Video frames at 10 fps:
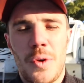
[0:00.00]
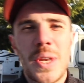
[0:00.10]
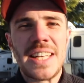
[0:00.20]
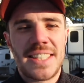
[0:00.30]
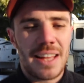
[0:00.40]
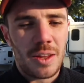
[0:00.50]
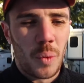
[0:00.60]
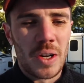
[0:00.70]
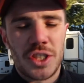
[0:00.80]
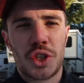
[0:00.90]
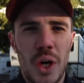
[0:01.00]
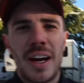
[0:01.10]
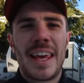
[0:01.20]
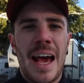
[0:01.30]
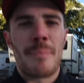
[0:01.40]
only said the words
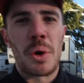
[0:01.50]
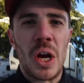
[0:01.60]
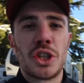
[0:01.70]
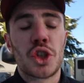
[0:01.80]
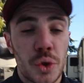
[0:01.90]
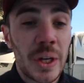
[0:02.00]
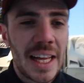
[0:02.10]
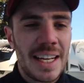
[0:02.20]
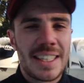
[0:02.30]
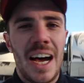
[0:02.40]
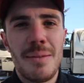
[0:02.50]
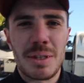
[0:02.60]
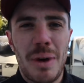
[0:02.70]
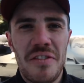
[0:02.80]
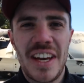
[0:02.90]
truck camper a trillion times
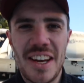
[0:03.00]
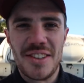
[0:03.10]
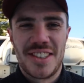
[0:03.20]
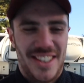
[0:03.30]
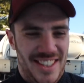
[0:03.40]
in my videos.